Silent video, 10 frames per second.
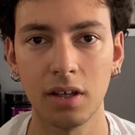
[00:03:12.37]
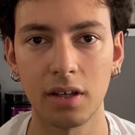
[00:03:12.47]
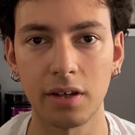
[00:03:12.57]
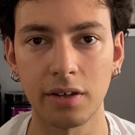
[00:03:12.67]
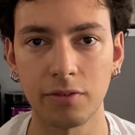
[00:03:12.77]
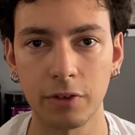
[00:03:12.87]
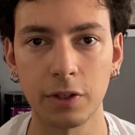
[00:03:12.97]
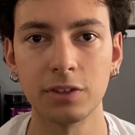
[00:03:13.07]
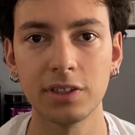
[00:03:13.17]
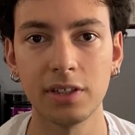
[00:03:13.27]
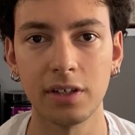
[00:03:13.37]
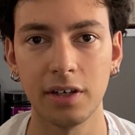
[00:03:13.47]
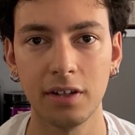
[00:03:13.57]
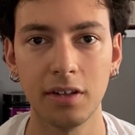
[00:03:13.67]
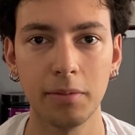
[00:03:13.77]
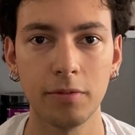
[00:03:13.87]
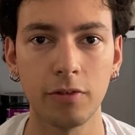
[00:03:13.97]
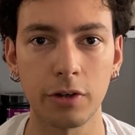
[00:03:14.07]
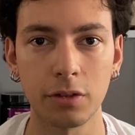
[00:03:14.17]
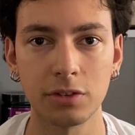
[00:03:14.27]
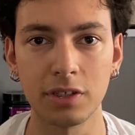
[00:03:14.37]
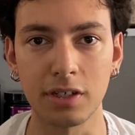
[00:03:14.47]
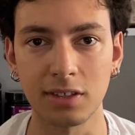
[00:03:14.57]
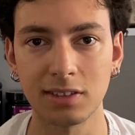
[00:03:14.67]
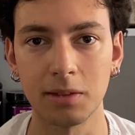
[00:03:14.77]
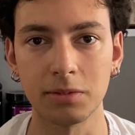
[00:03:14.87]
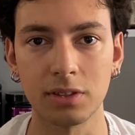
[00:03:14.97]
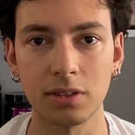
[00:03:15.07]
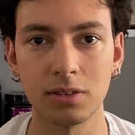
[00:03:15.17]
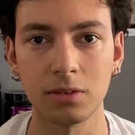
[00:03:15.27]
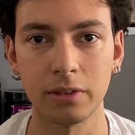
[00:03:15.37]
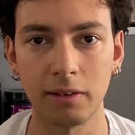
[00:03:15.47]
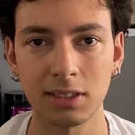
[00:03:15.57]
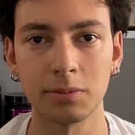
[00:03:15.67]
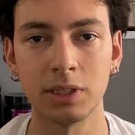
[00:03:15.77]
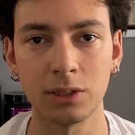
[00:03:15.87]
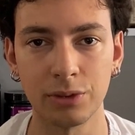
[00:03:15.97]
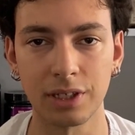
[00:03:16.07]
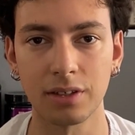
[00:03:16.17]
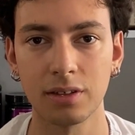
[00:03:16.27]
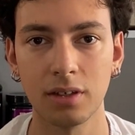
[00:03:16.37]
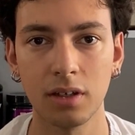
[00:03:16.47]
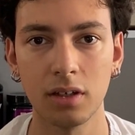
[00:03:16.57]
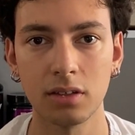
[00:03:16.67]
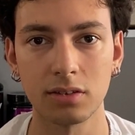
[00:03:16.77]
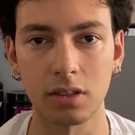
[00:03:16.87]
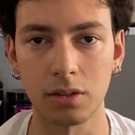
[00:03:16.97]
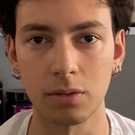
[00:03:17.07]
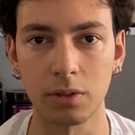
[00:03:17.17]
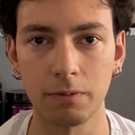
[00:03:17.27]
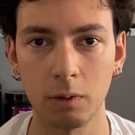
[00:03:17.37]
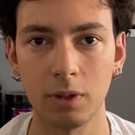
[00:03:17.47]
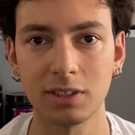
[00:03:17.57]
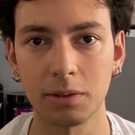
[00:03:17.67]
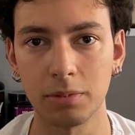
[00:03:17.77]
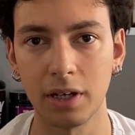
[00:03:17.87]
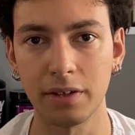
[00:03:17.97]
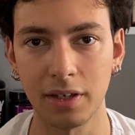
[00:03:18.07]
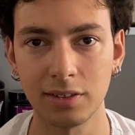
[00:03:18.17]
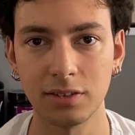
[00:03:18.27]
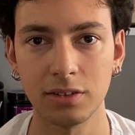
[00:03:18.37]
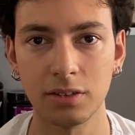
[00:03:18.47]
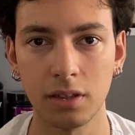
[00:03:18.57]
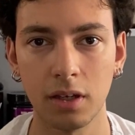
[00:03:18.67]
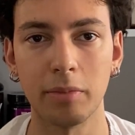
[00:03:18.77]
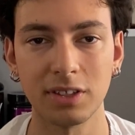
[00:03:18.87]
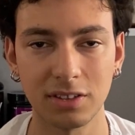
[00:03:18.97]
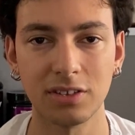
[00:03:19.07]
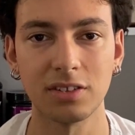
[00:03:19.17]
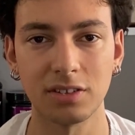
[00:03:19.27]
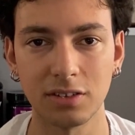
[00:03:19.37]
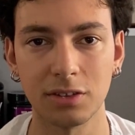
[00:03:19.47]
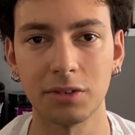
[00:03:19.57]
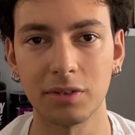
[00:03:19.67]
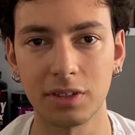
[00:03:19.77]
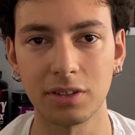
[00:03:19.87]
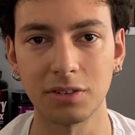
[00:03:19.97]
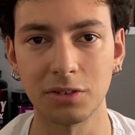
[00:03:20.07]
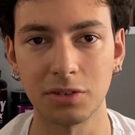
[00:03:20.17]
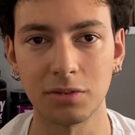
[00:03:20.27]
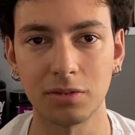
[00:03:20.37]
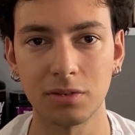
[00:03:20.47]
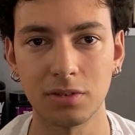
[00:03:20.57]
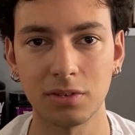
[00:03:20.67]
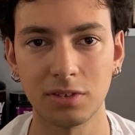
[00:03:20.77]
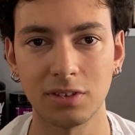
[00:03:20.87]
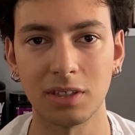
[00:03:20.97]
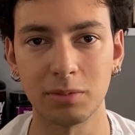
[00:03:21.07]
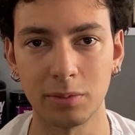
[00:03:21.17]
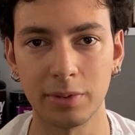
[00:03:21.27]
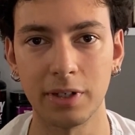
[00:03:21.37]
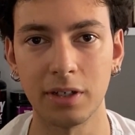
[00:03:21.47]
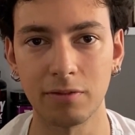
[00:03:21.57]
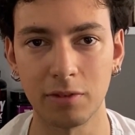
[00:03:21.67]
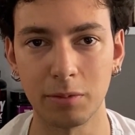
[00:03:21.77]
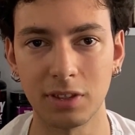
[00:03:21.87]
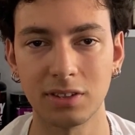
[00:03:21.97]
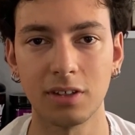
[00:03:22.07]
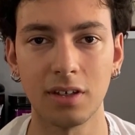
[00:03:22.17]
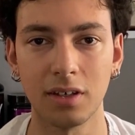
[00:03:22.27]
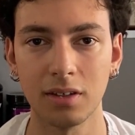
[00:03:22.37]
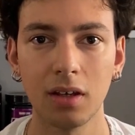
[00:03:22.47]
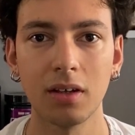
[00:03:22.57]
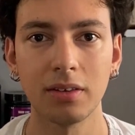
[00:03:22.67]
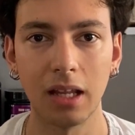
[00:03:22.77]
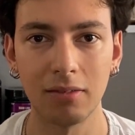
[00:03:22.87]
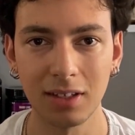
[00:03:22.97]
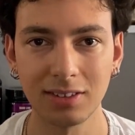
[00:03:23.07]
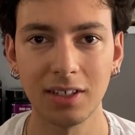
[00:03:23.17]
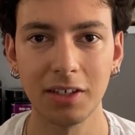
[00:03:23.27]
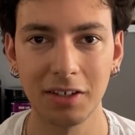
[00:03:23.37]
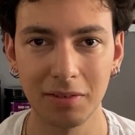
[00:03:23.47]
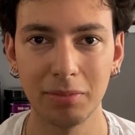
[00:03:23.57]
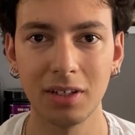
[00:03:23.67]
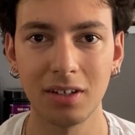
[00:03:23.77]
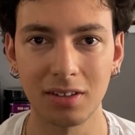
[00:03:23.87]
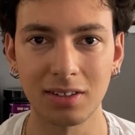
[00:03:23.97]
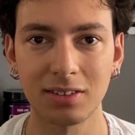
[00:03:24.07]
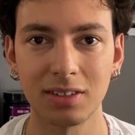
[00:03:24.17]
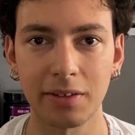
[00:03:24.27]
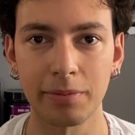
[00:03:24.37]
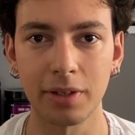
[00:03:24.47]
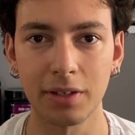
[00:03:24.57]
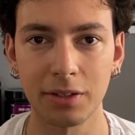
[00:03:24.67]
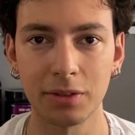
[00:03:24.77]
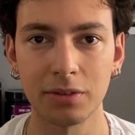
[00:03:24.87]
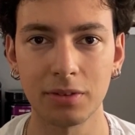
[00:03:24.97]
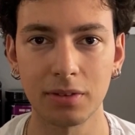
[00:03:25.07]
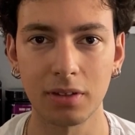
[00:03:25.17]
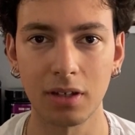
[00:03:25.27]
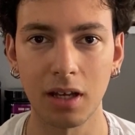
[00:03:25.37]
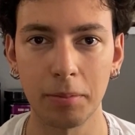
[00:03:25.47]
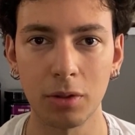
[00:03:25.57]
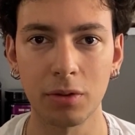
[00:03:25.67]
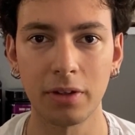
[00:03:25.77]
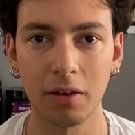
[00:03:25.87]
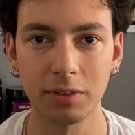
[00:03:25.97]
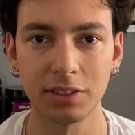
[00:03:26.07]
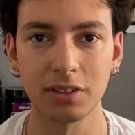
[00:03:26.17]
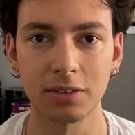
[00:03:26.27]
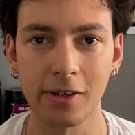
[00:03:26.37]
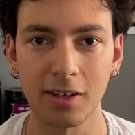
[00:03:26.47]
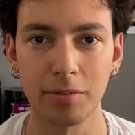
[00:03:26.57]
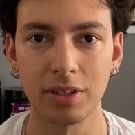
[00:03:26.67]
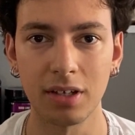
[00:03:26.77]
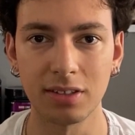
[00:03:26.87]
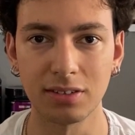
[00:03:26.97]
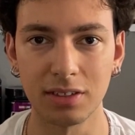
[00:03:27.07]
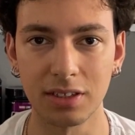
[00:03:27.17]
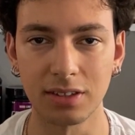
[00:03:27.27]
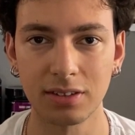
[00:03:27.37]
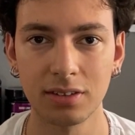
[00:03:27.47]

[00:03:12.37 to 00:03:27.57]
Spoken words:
and for you to get ahead of them, for you to get accepted, you have to be quick. So if you want to apply next year, my suggestion to you is you should start preparing from this day. Now let's say you completed this step and you uploaded every single document that is needed.